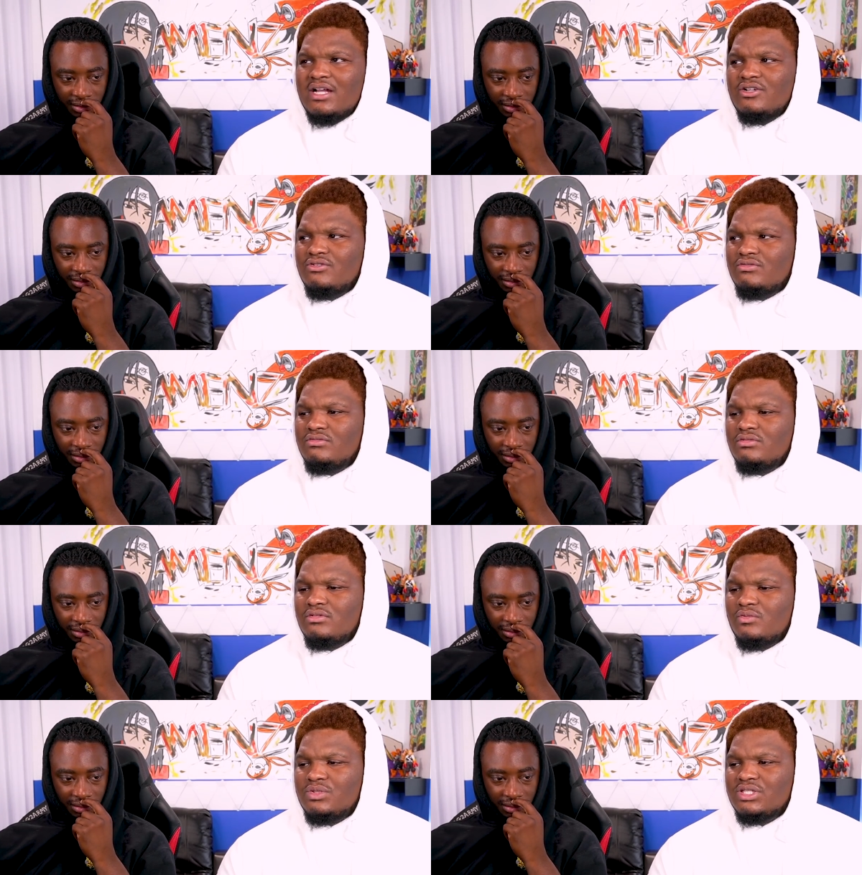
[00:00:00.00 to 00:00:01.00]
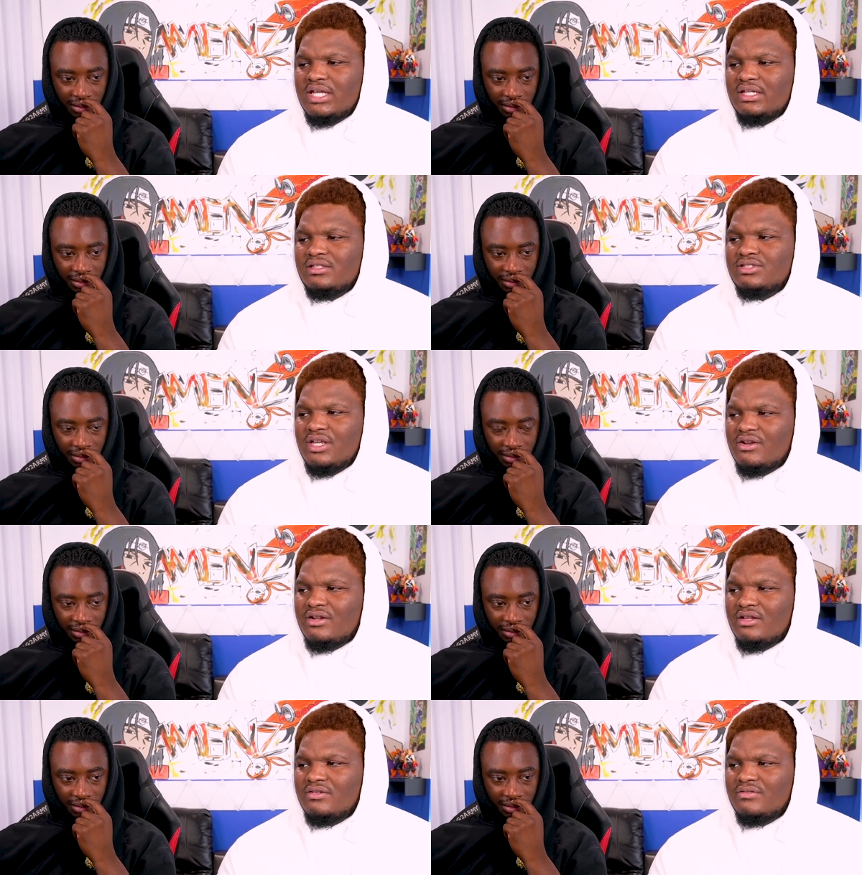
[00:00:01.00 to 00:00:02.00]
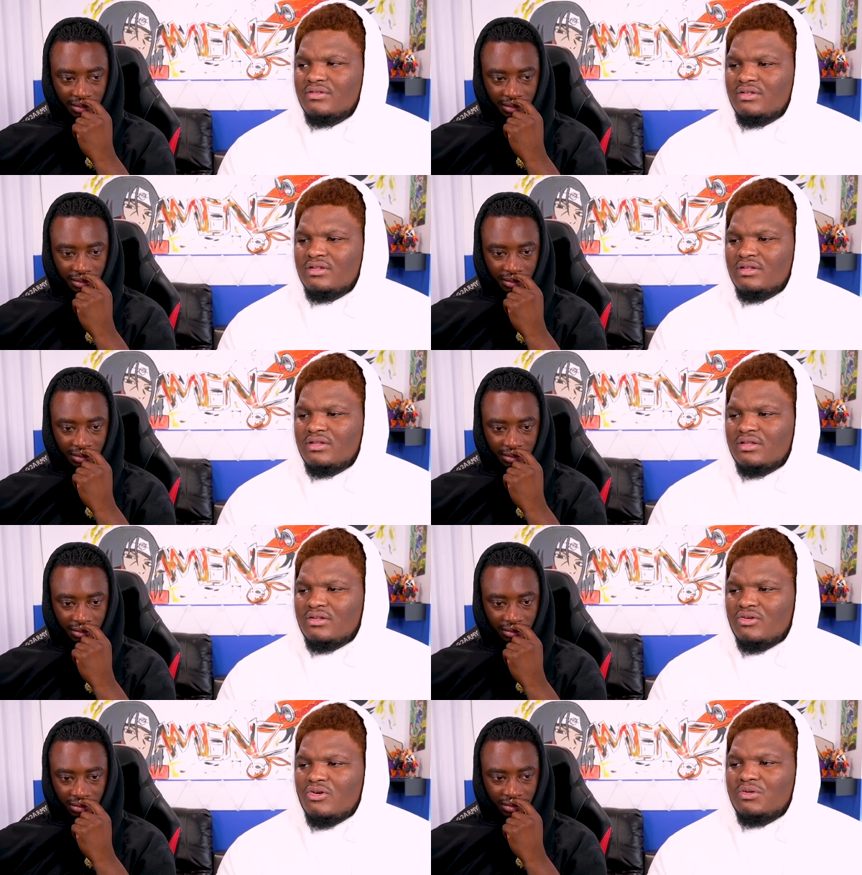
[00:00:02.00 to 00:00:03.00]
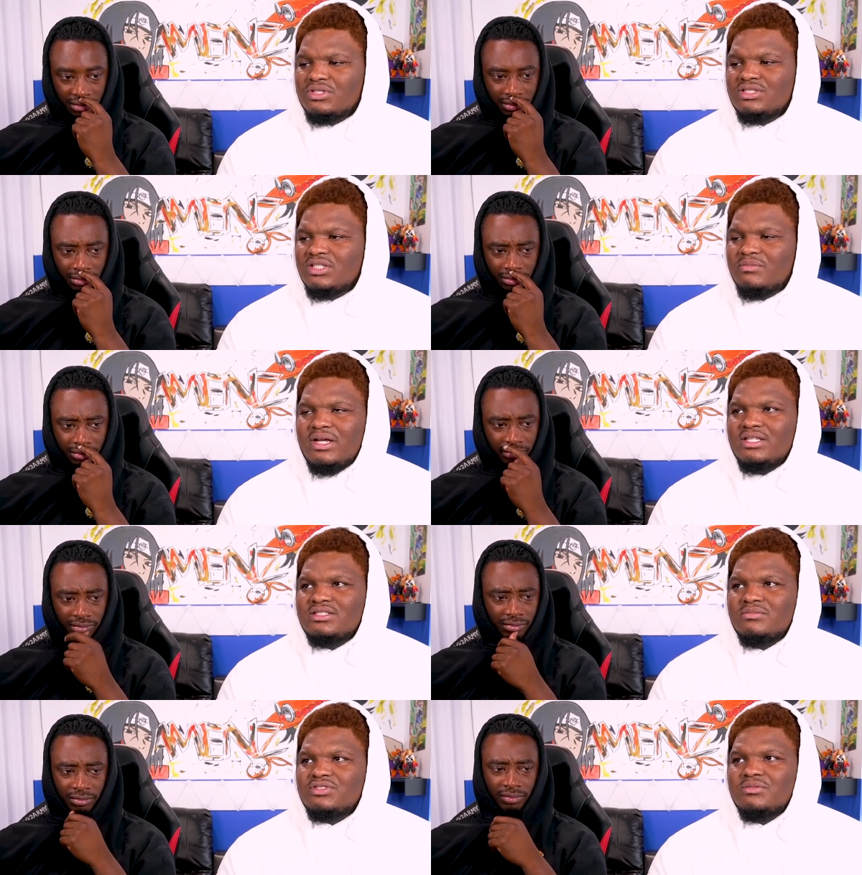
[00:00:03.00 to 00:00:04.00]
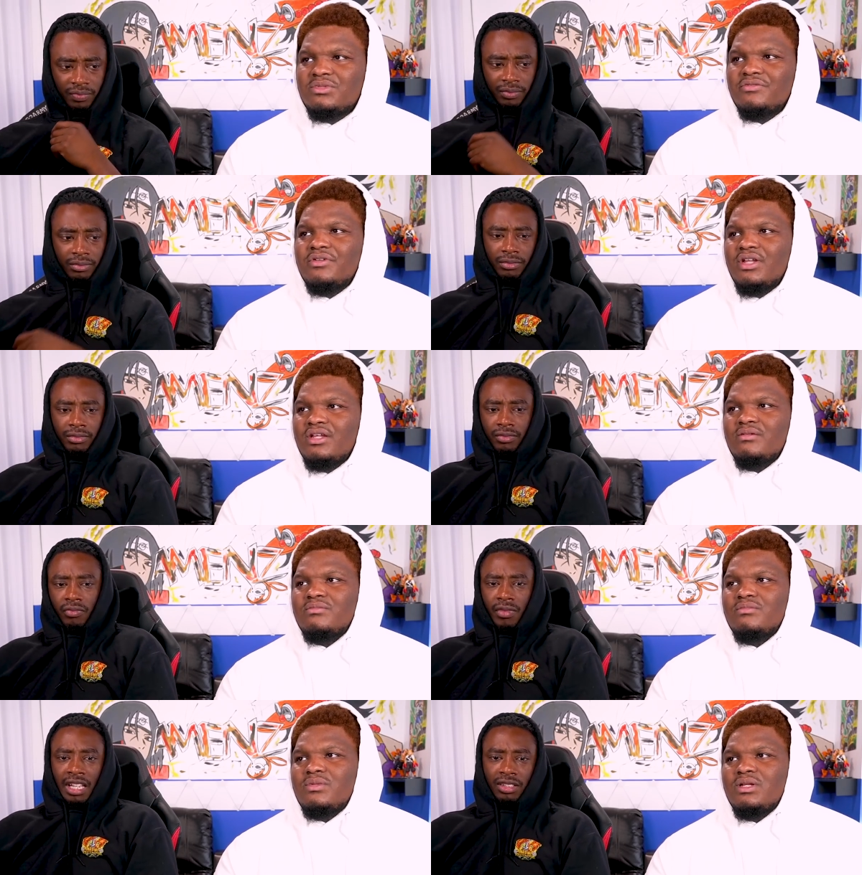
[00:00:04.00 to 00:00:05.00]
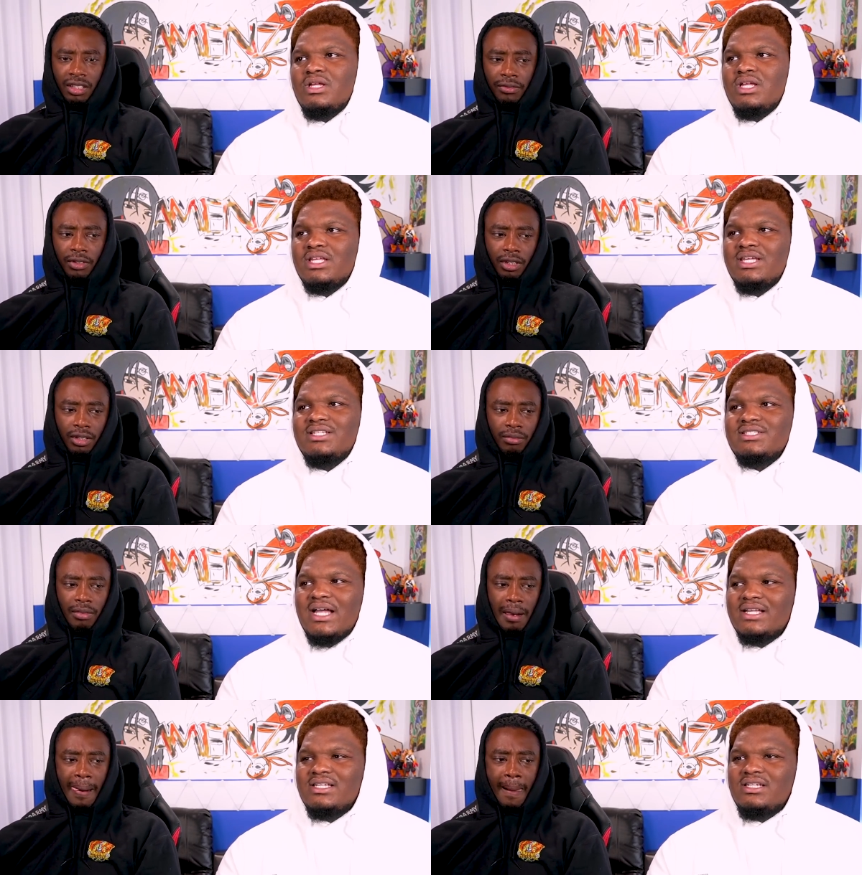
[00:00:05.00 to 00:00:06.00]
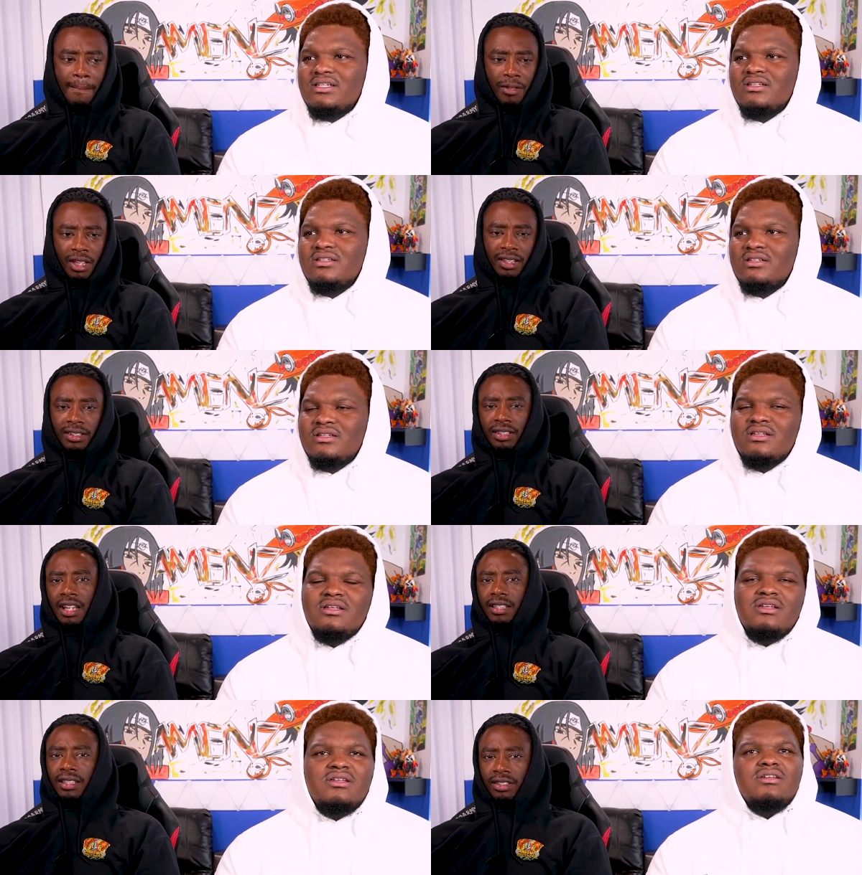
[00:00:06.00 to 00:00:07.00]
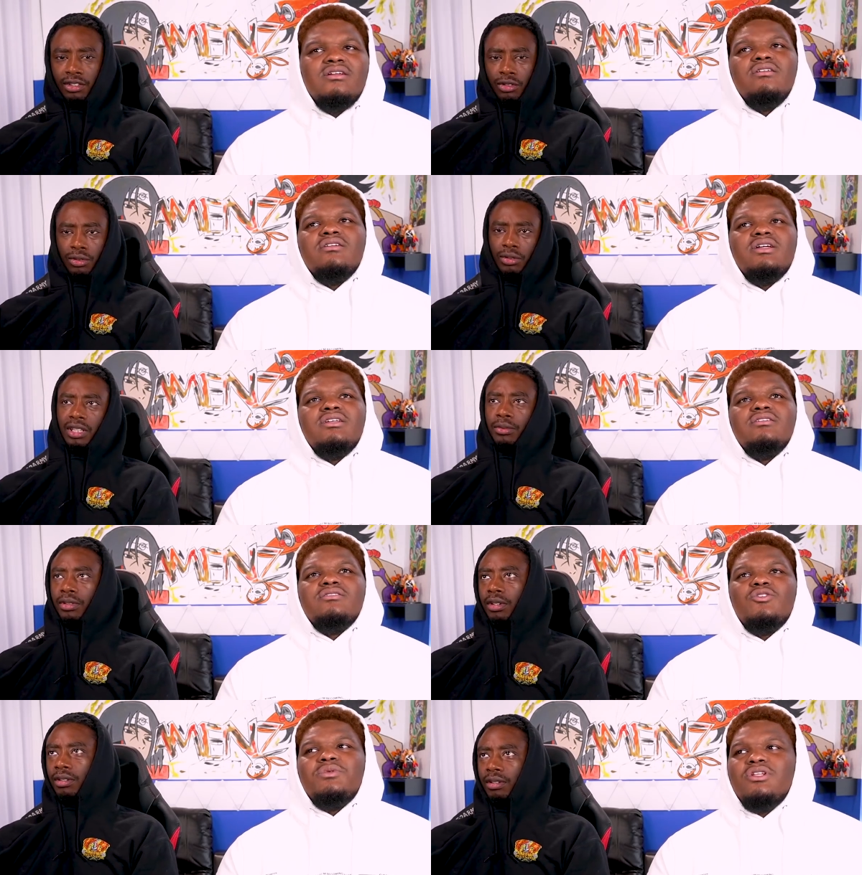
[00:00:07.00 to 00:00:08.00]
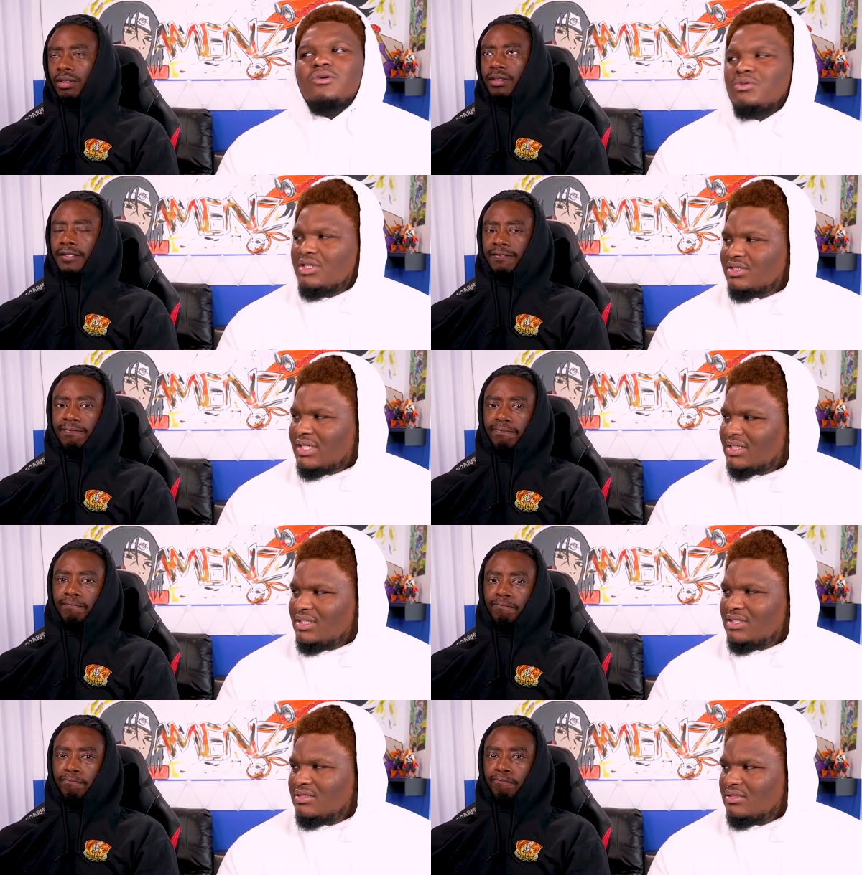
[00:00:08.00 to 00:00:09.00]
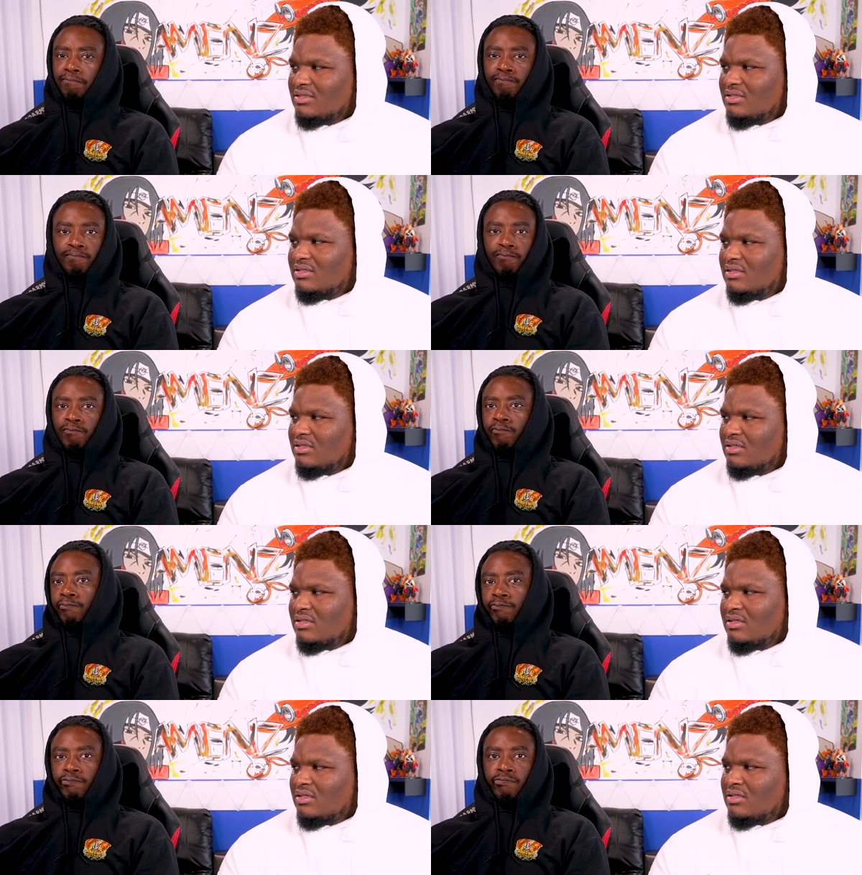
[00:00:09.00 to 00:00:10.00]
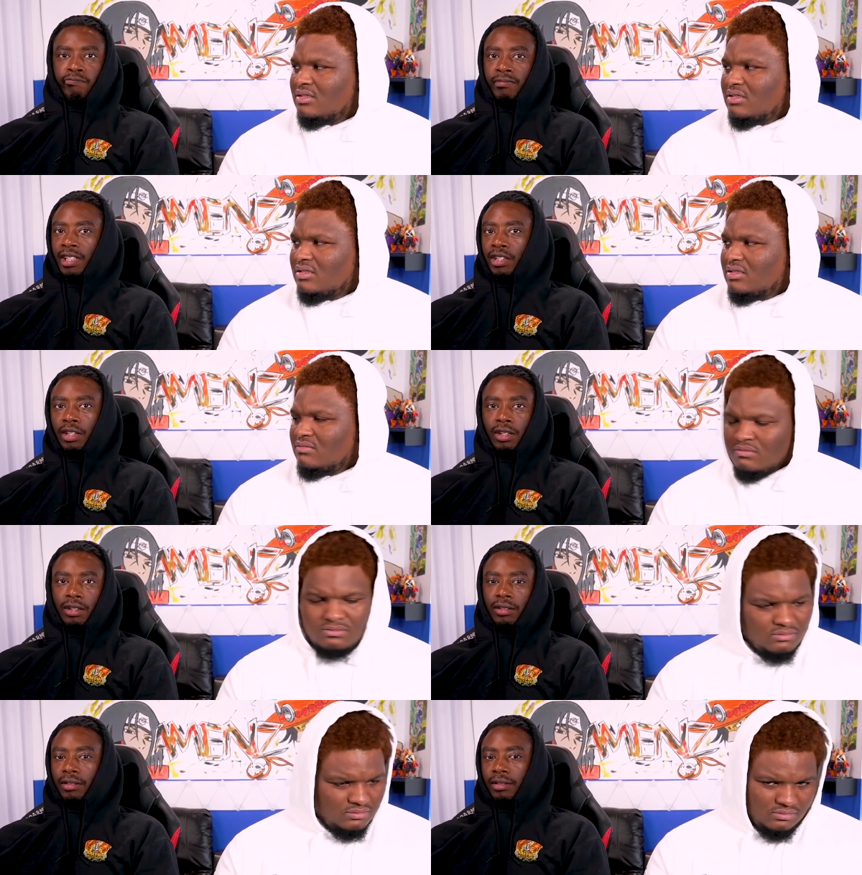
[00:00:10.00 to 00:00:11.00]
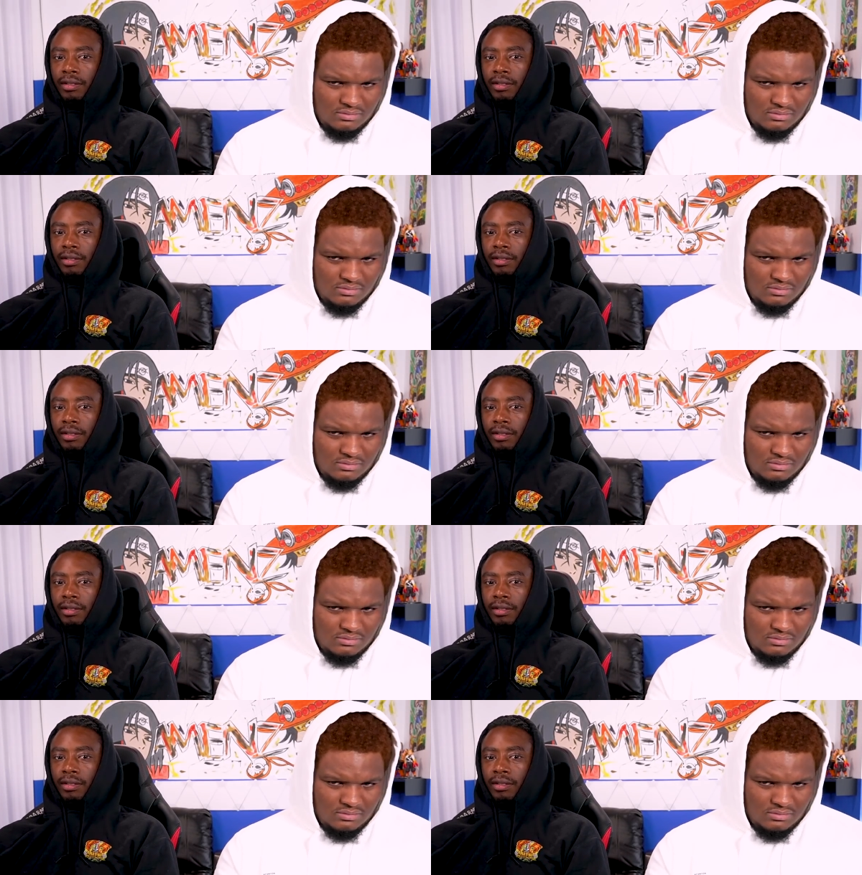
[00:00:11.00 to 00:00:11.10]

Speaker 1: Akkun was like scared of? Or was there somebody, some some different name? That's
Speaker 2: a different name. Kisaki? Yeah, Kisaki is
Speaker 1: the dude. Okay. He was. Do we know who Kisaki is?
Speaker 2: No.